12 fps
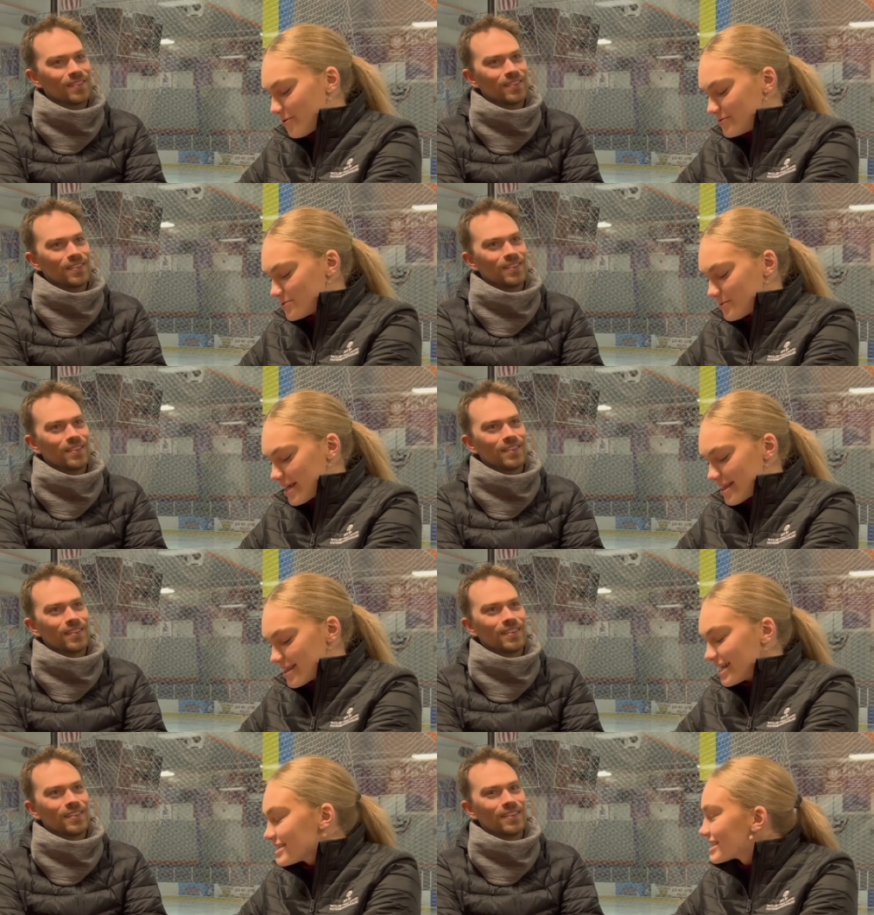Speaker 1: involved
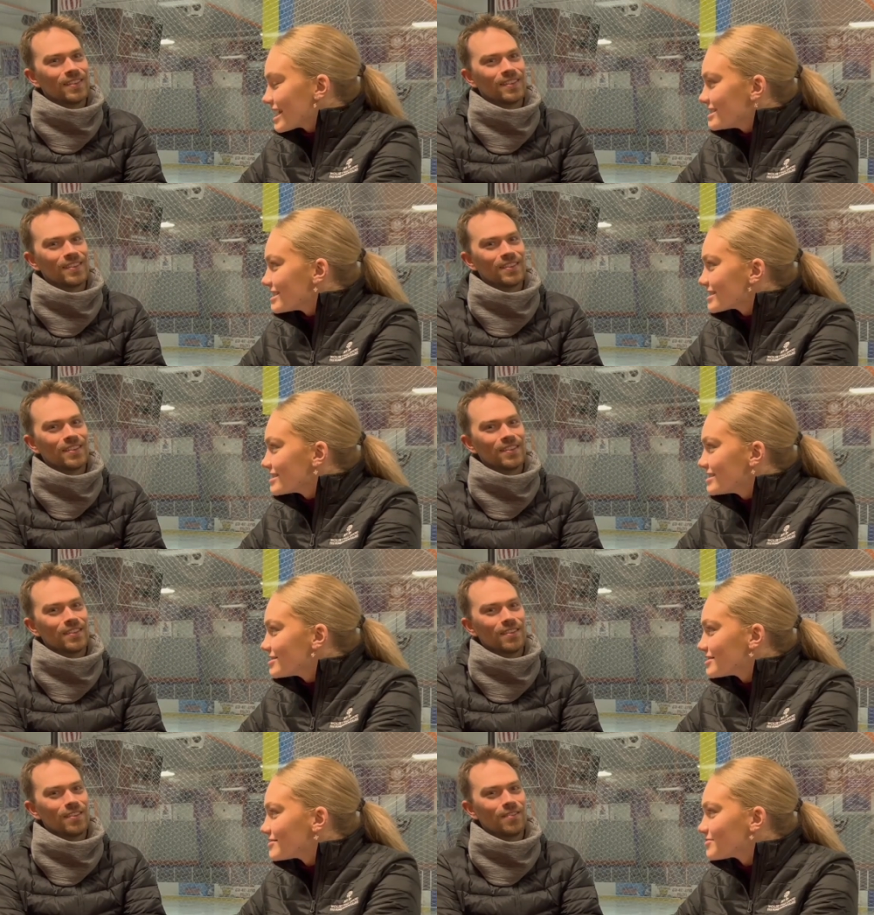with ice skating?
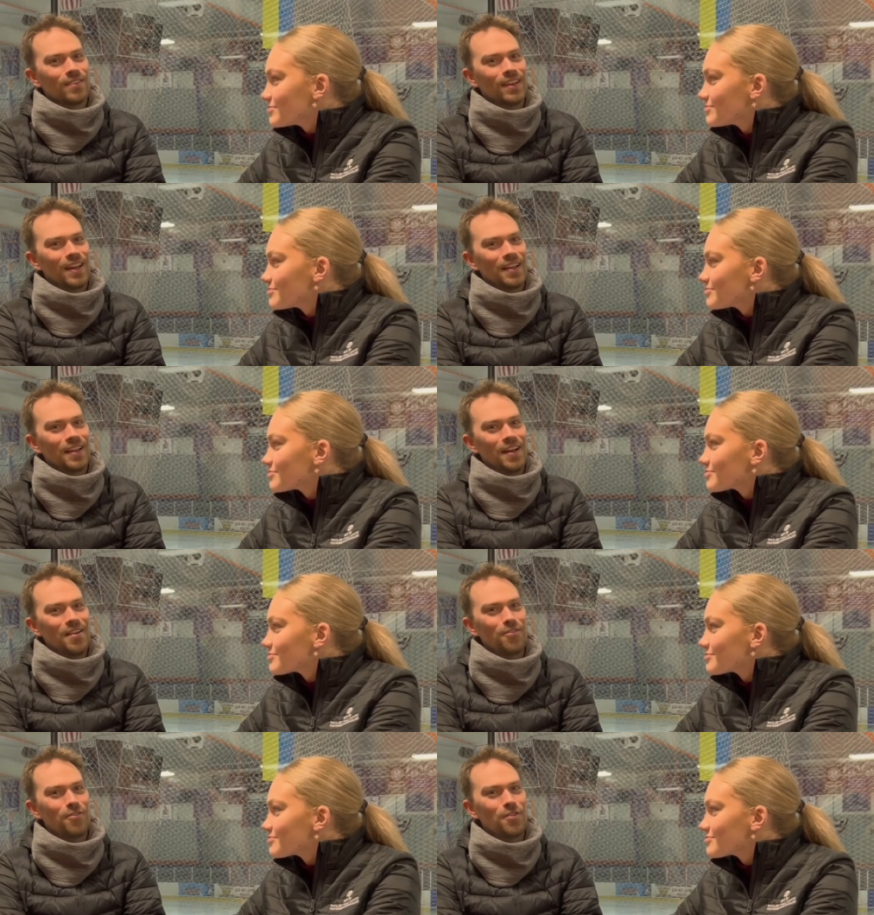
Speaker 2: Okay,
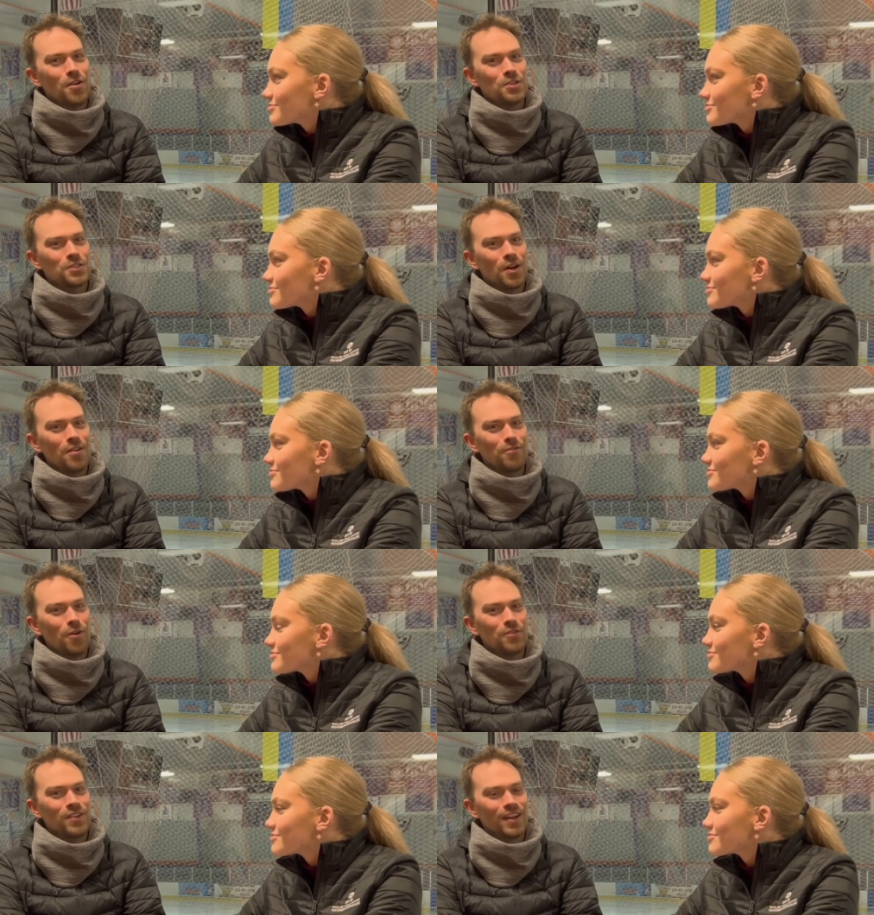I first got
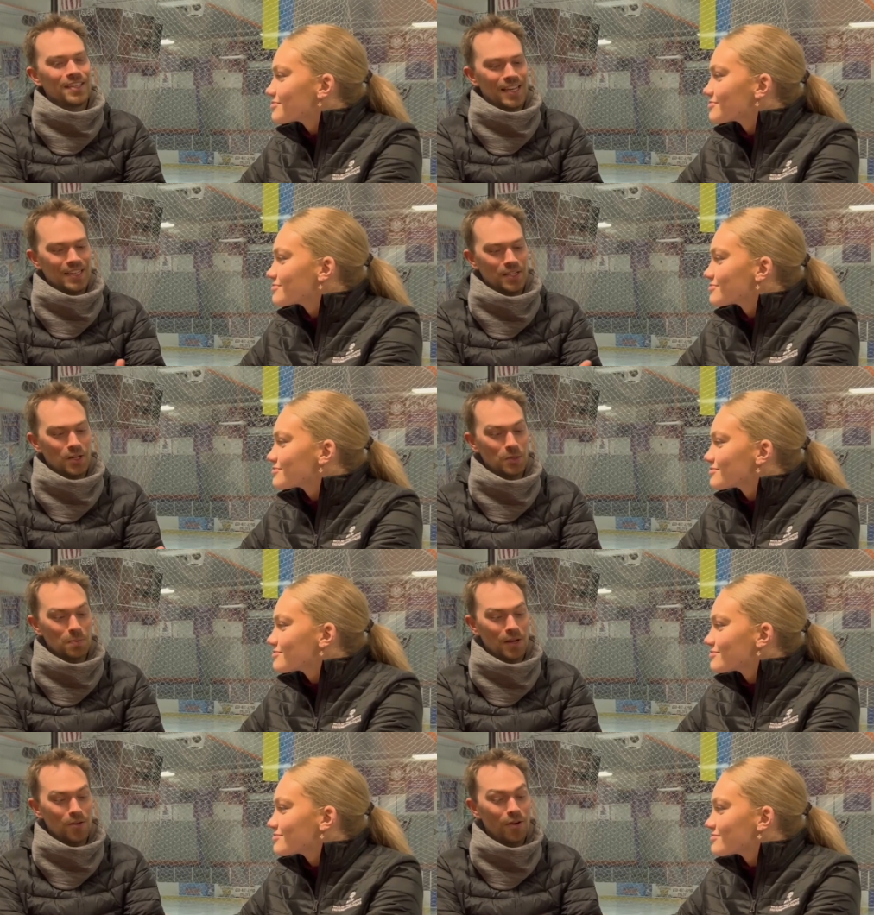involved in ice skating
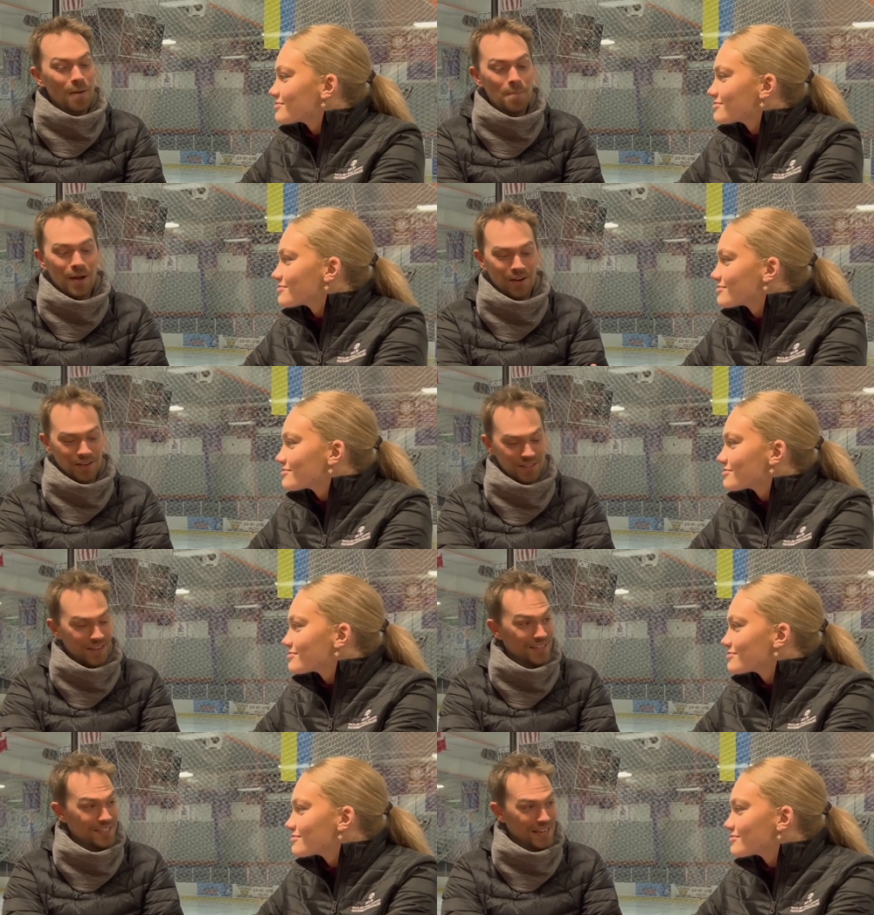because my
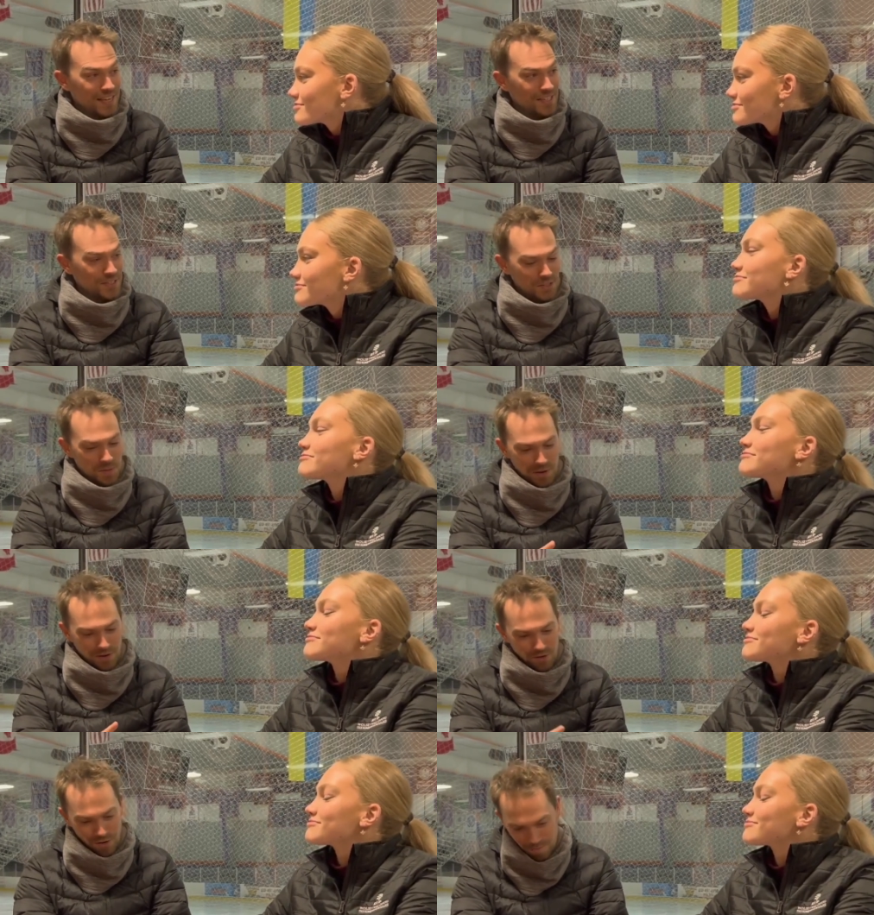grandparents ice skated.
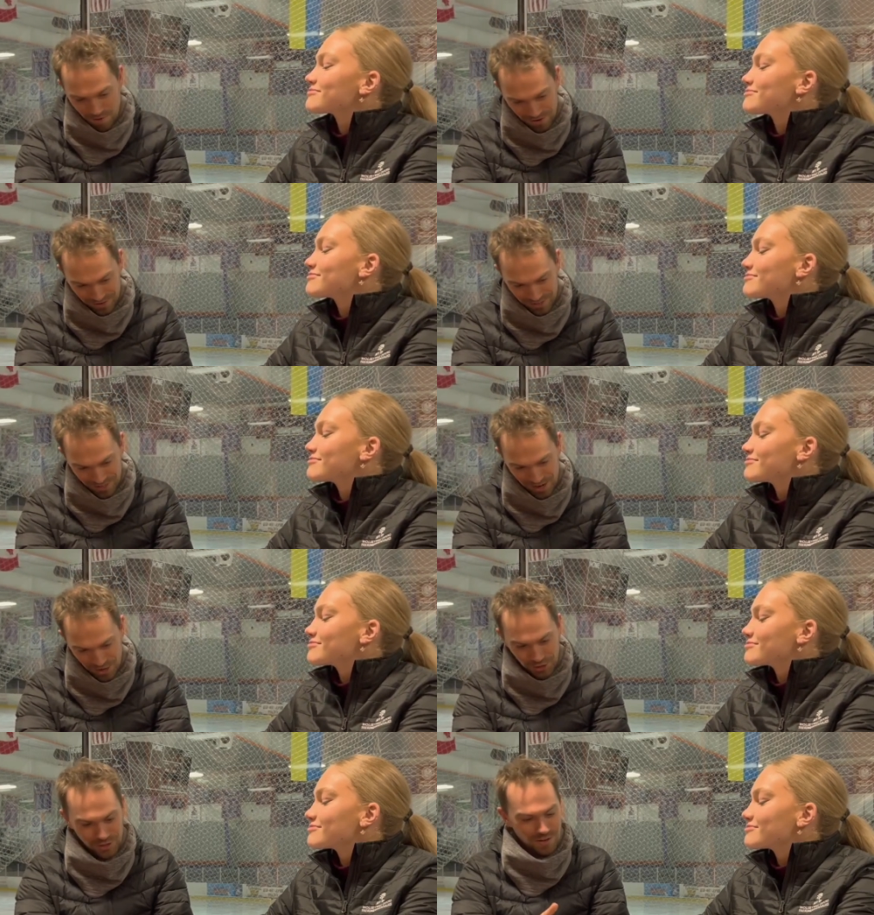So my grandma
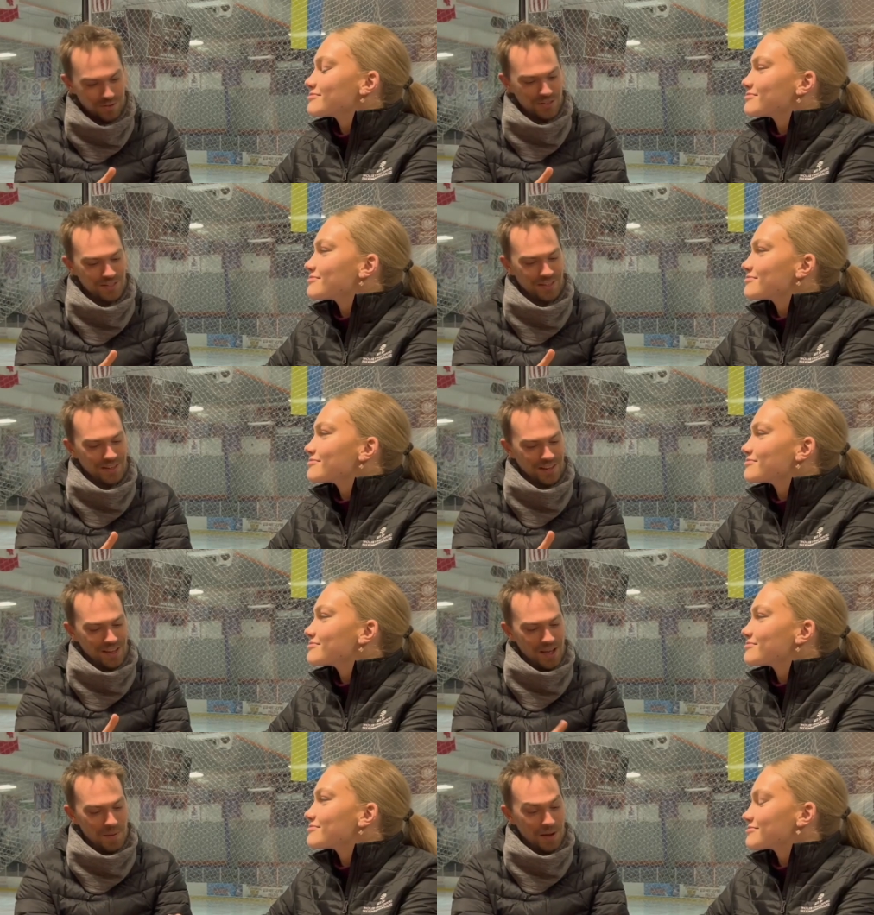did ice shows,
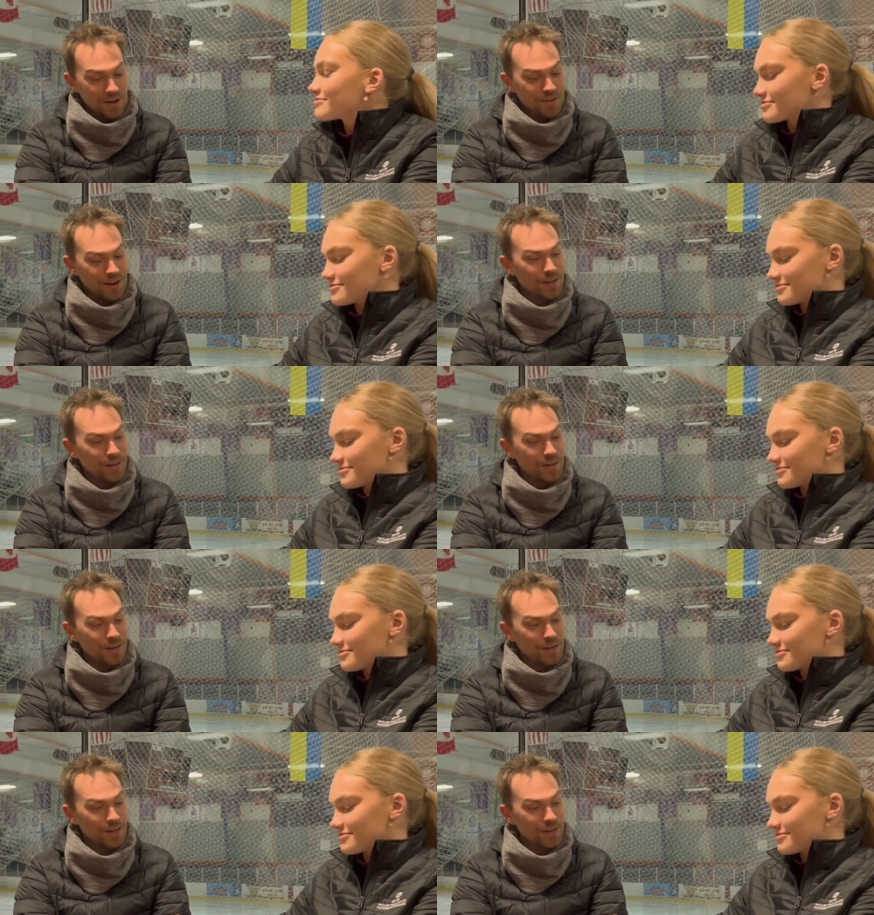and my